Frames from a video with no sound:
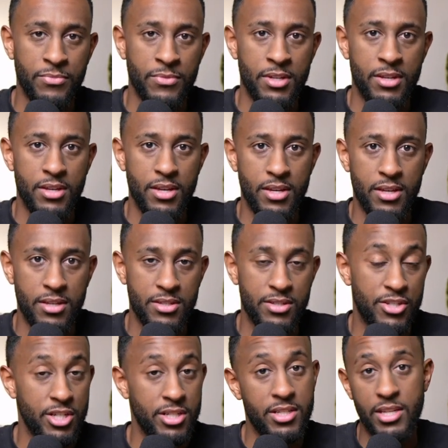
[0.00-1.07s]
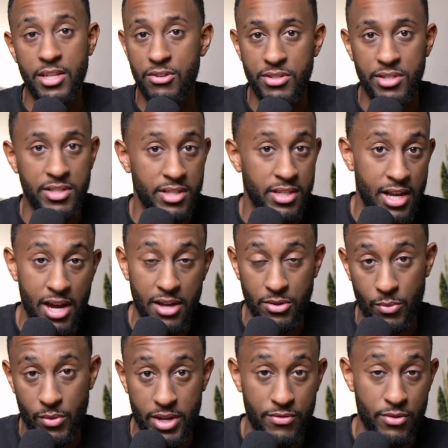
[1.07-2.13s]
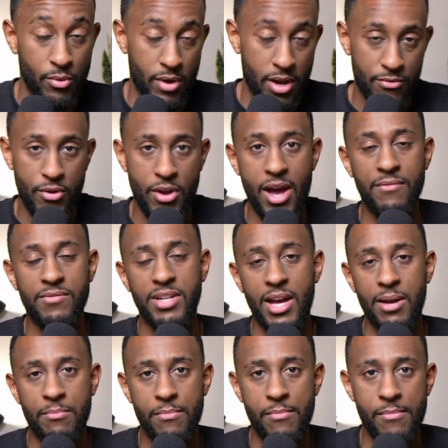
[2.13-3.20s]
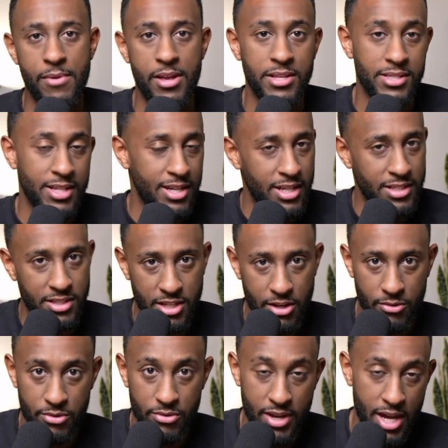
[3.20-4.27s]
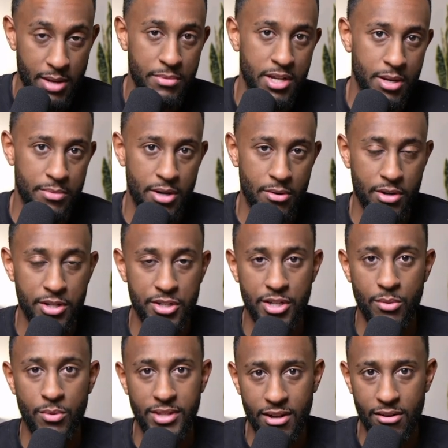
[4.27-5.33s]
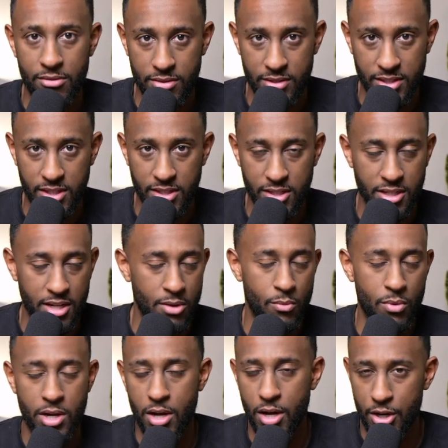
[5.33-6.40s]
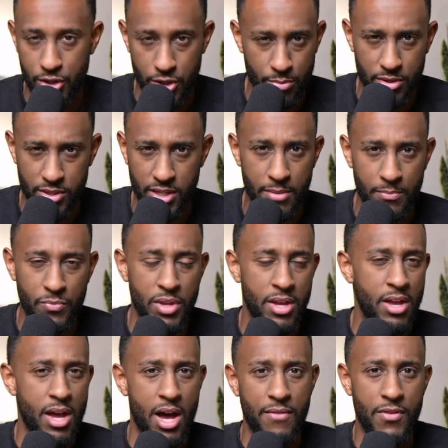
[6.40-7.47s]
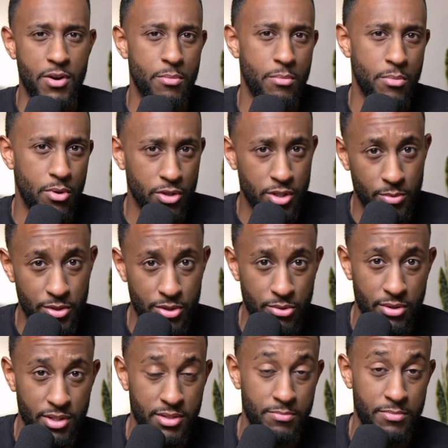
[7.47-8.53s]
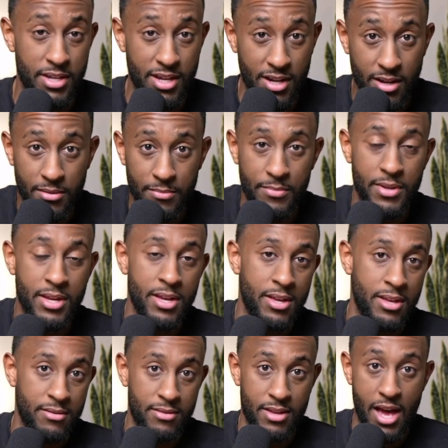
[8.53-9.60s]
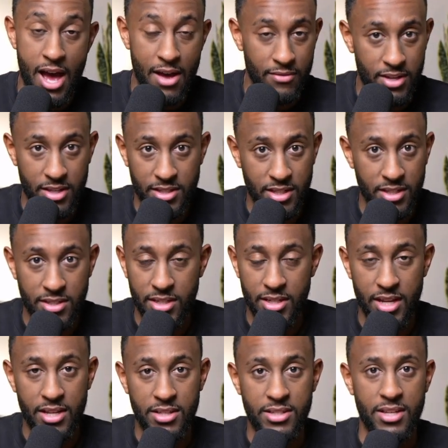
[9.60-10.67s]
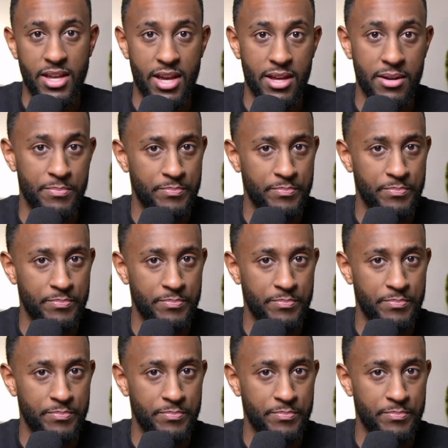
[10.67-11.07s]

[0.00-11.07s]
is just getting your CCNA out the way if you if you have time it's not necessary. You can become a network engineer without the CCNA 100%. I've helped multiple students become, have get CCNAs and,